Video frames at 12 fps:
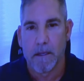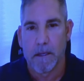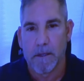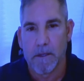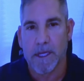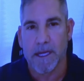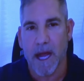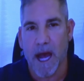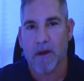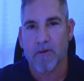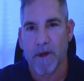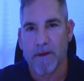You cannot
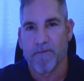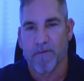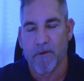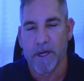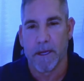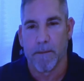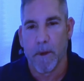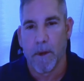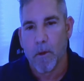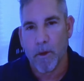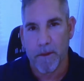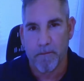create freedom
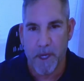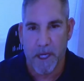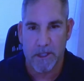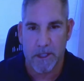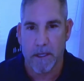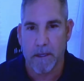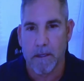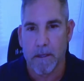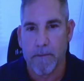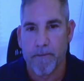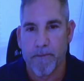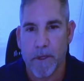with a budget.
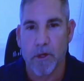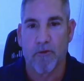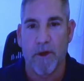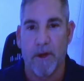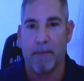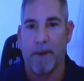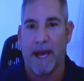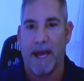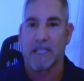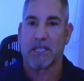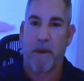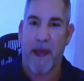You create it by
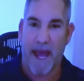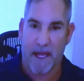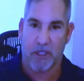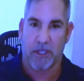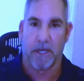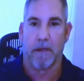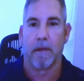expansion.